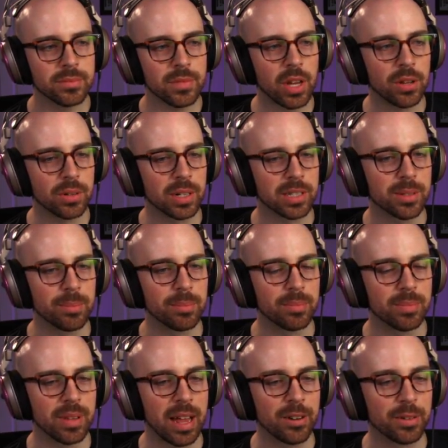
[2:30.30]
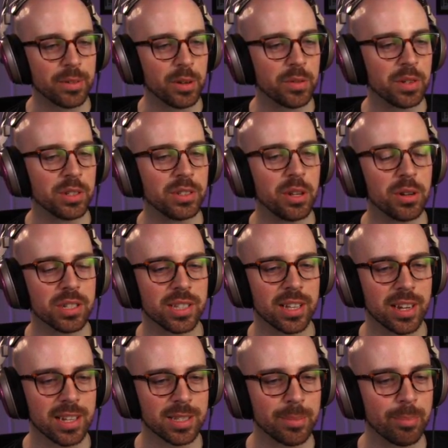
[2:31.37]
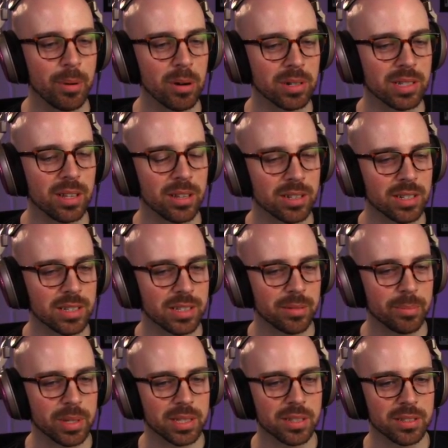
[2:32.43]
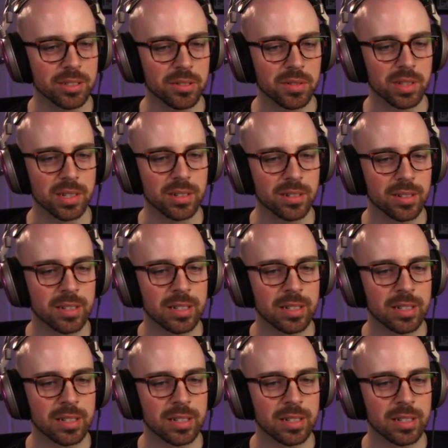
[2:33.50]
Oh, I got some, I don't even know if you noticed that, I got some Burks launching some missiles over there.